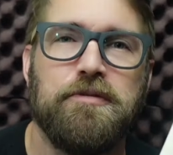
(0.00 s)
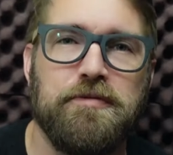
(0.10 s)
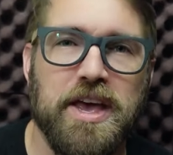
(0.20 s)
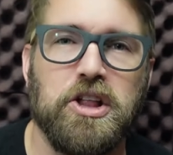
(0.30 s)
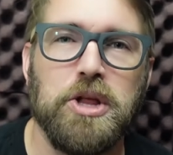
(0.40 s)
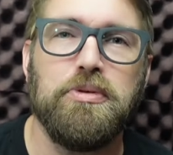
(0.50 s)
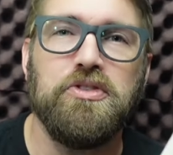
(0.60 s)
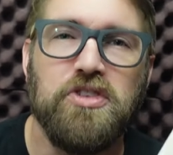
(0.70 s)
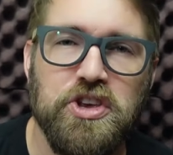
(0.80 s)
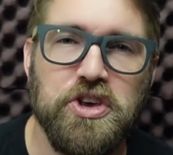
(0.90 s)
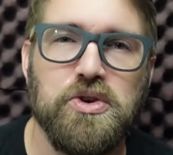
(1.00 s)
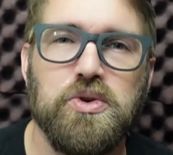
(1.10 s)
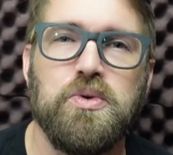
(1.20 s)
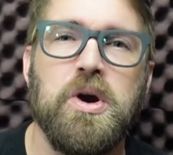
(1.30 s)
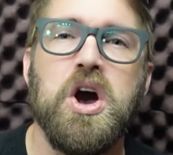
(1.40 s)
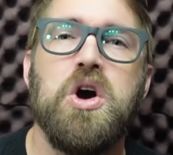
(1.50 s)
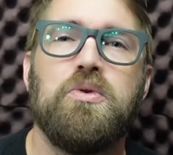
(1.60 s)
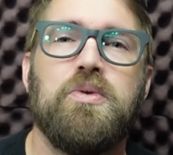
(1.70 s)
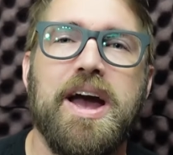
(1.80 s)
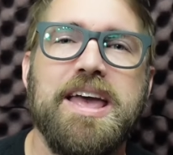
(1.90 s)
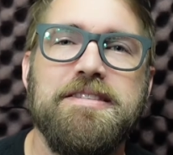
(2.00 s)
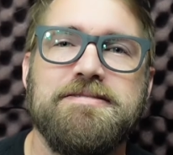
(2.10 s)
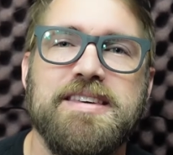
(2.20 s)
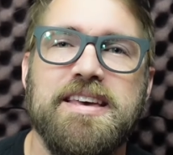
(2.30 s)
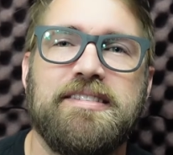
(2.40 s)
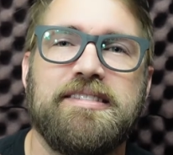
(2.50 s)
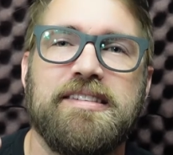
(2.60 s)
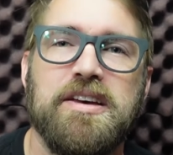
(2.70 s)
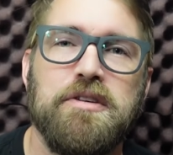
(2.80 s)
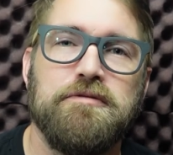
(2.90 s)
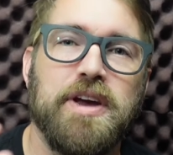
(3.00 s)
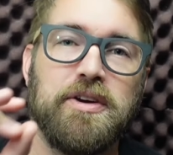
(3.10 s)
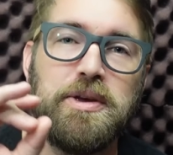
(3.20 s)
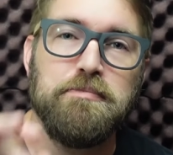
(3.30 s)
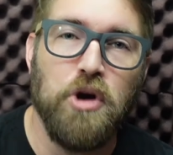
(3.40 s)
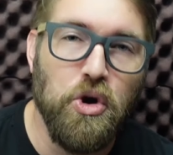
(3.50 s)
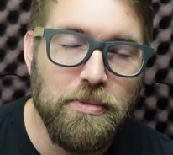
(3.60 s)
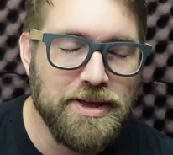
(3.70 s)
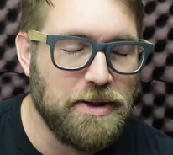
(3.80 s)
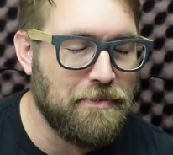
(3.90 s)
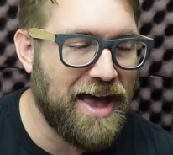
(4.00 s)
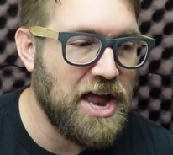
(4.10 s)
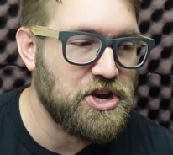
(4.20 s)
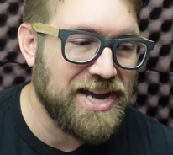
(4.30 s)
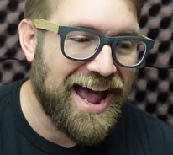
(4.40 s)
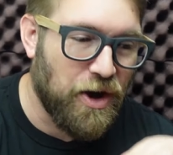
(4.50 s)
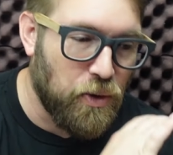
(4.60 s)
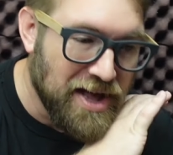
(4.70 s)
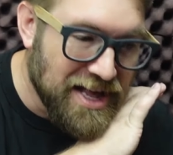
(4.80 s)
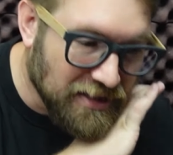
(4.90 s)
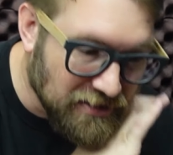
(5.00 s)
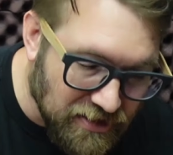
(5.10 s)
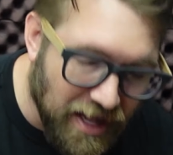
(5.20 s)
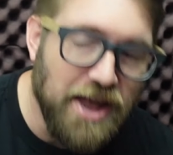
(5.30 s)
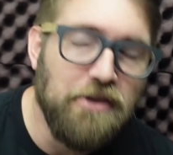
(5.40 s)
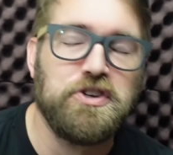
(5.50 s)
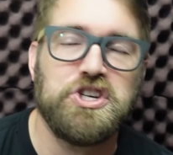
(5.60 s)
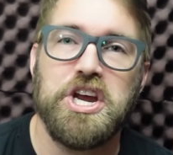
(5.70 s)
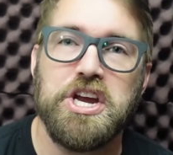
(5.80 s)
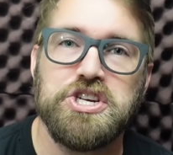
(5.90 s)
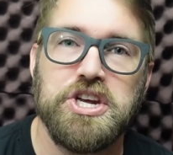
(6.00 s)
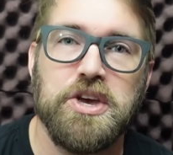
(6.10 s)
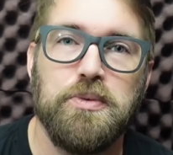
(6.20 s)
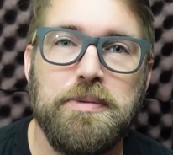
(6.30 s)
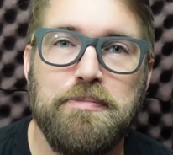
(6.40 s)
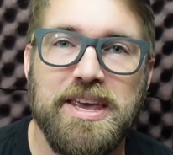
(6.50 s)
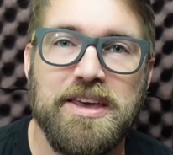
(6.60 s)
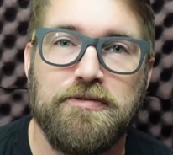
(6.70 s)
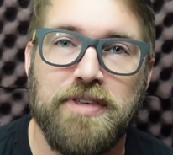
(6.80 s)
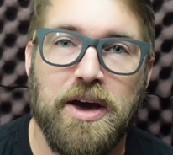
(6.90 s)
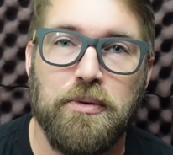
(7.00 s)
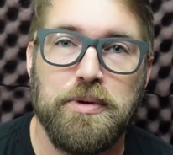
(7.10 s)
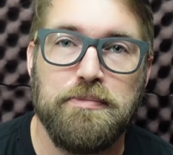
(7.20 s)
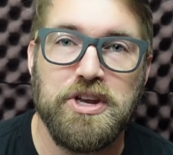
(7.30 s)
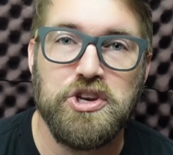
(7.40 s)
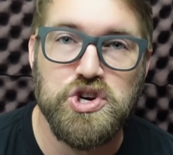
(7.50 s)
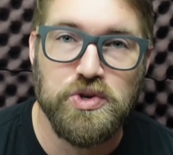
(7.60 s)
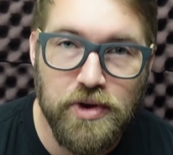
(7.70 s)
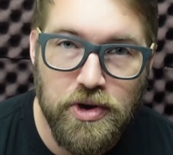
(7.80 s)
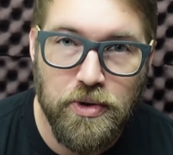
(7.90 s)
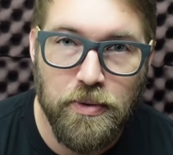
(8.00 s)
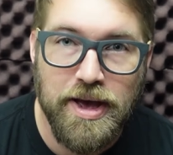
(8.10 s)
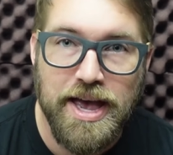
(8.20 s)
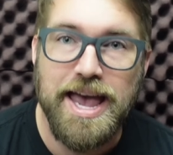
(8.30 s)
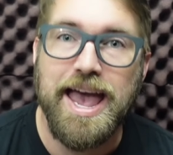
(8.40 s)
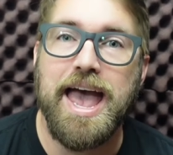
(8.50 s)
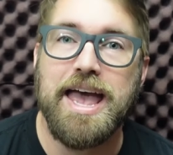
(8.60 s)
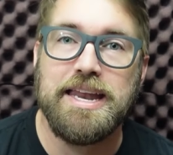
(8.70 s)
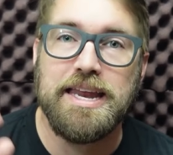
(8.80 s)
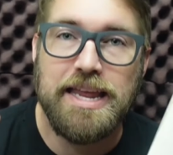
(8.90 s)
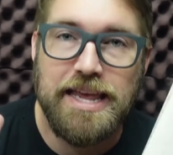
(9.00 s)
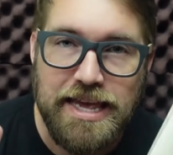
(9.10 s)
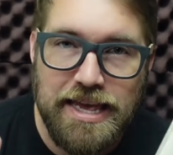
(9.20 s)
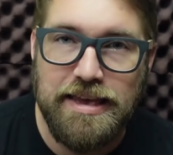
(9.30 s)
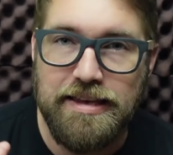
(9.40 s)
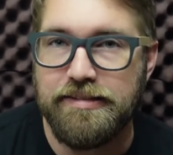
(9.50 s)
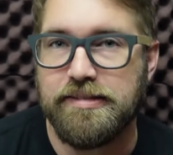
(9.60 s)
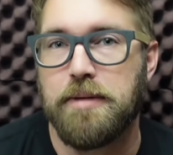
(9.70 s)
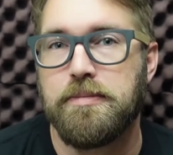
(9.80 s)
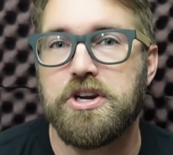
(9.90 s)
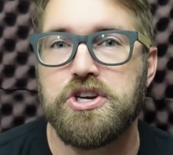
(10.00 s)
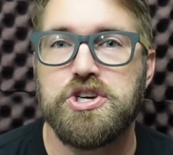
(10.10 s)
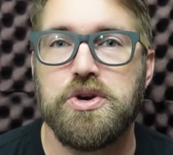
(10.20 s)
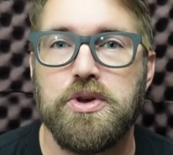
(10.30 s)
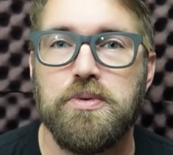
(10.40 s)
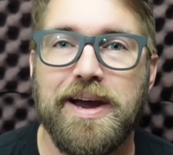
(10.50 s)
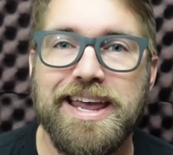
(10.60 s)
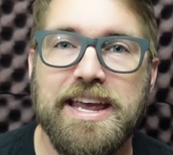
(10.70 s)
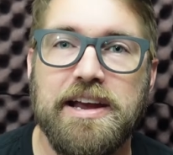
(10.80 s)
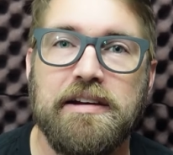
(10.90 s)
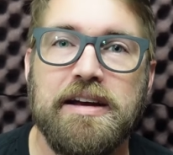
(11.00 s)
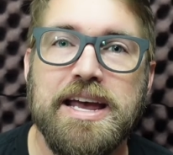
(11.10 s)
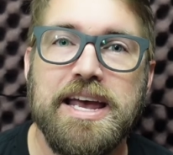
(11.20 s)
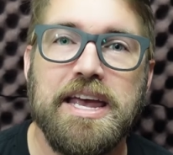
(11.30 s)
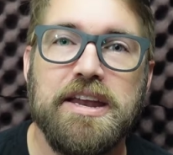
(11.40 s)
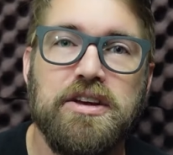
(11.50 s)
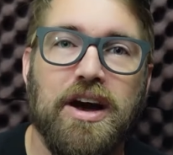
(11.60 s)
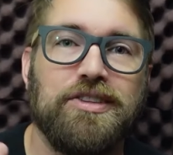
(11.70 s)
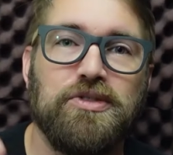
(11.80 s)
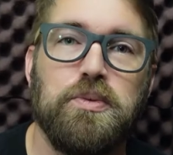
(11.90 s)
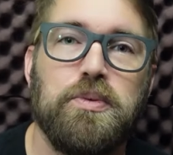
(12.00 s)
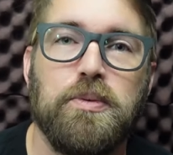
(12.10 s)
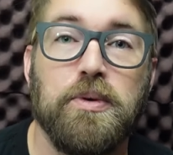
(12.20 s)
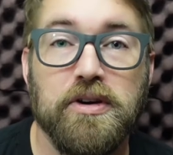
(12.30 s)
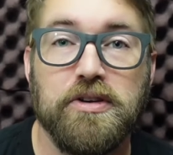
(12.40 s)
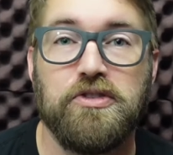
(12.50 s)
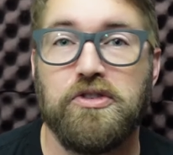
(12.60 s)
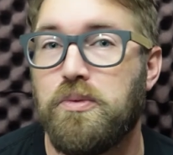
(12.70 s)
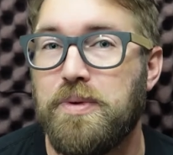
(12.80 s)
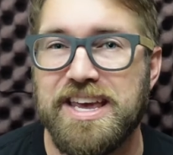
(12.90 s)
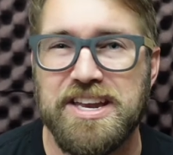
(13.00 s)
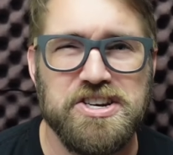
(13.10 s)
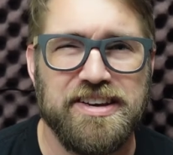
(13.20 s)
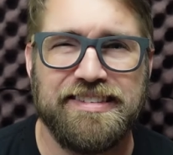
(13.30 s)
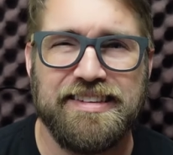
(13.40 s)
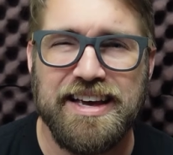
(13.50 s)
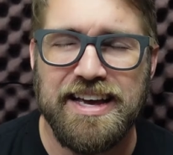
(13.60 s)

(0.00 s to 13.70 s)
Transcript: available to you right this very moment. Imagine how life-changing it would be if that would be true, and it is. And I'm going to show you right here in God's word so we can just